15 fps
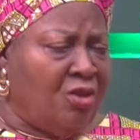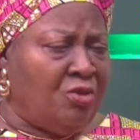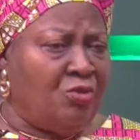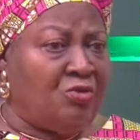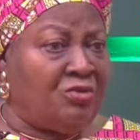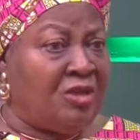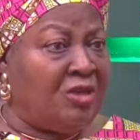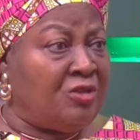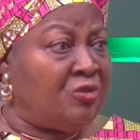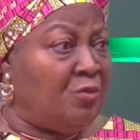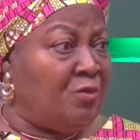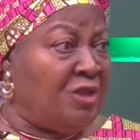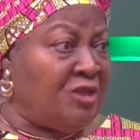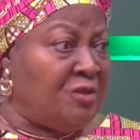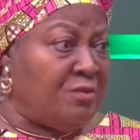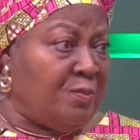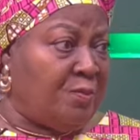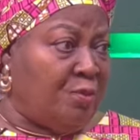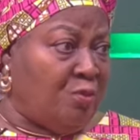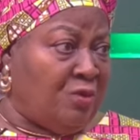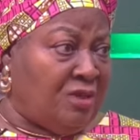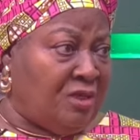to take so many
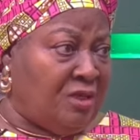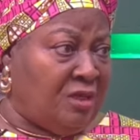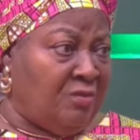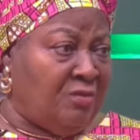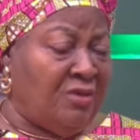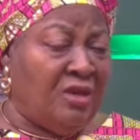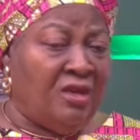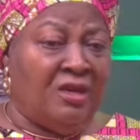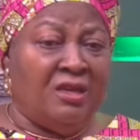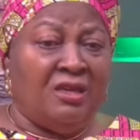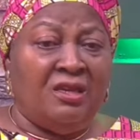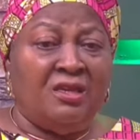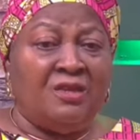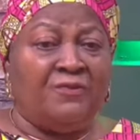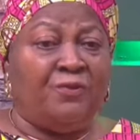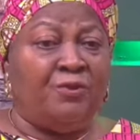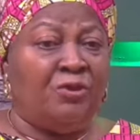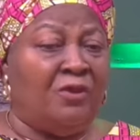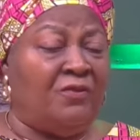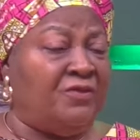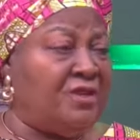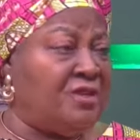people with him, is
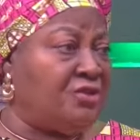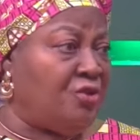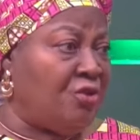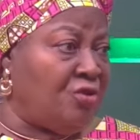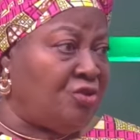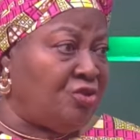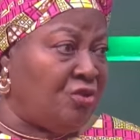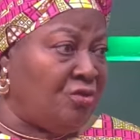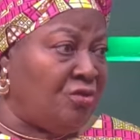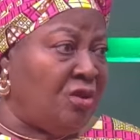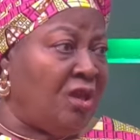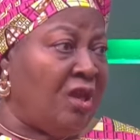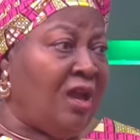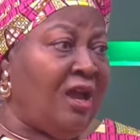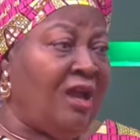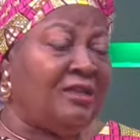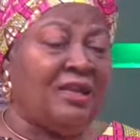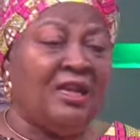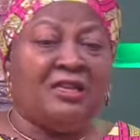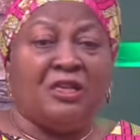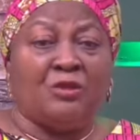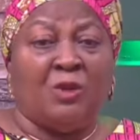full of destruction. And
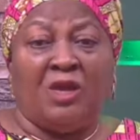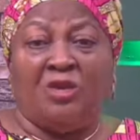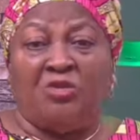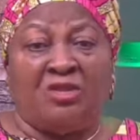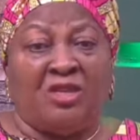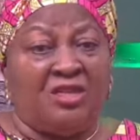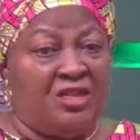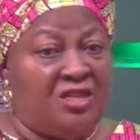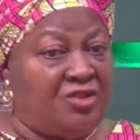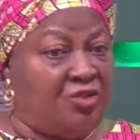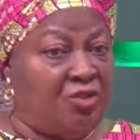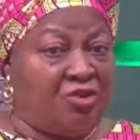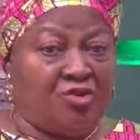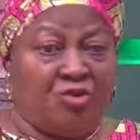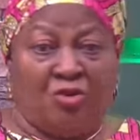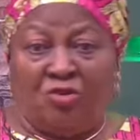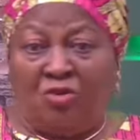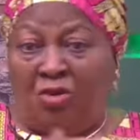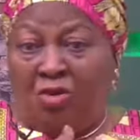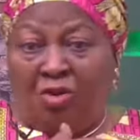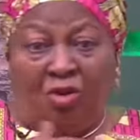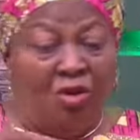that is why you see destruction
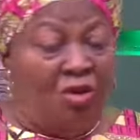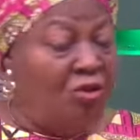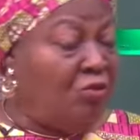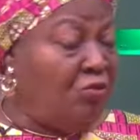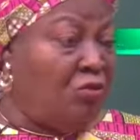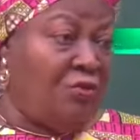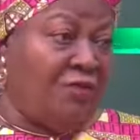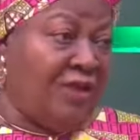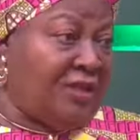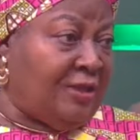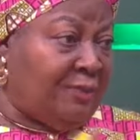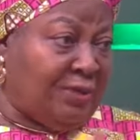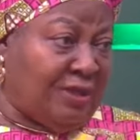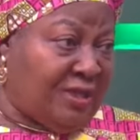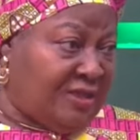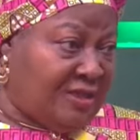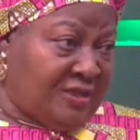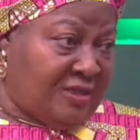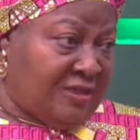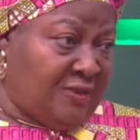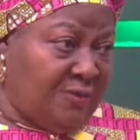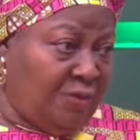all over the place.
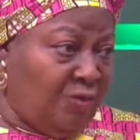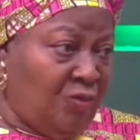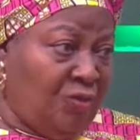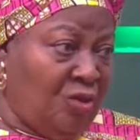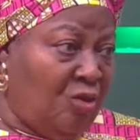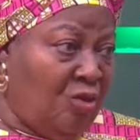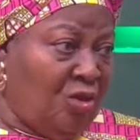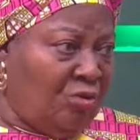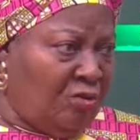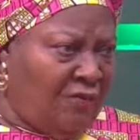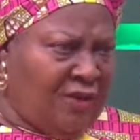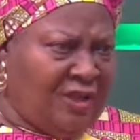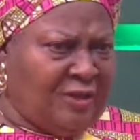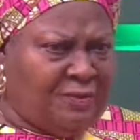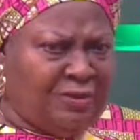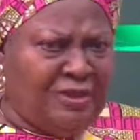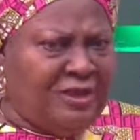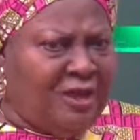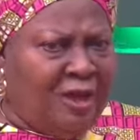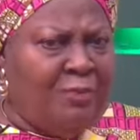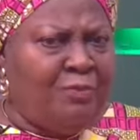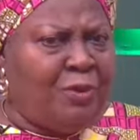All over the place.
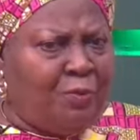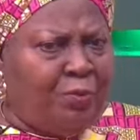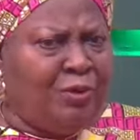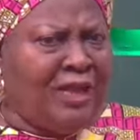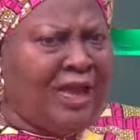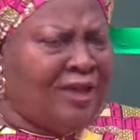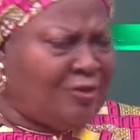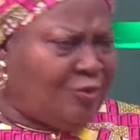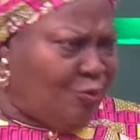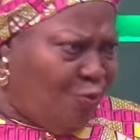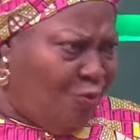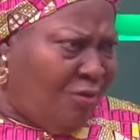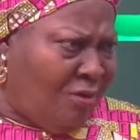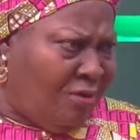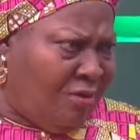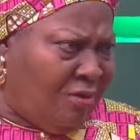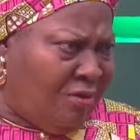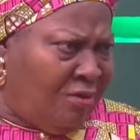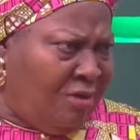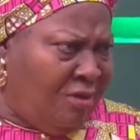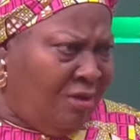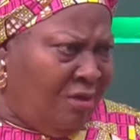People like to walk.
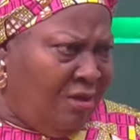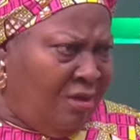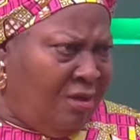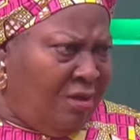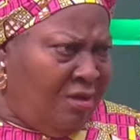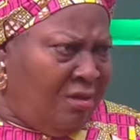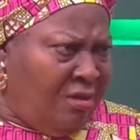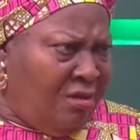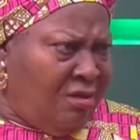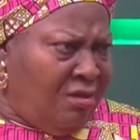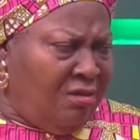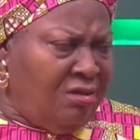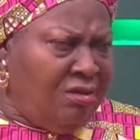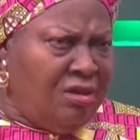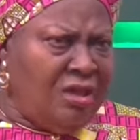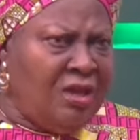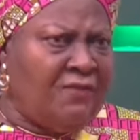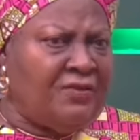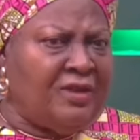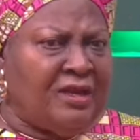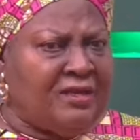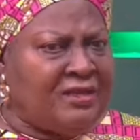If
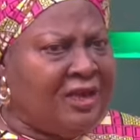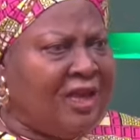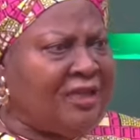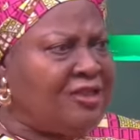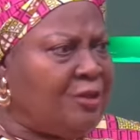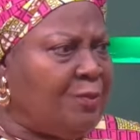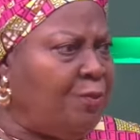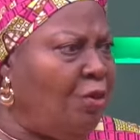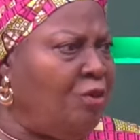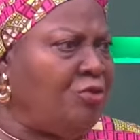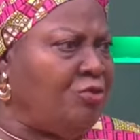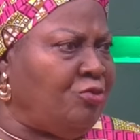there is hardship, what do?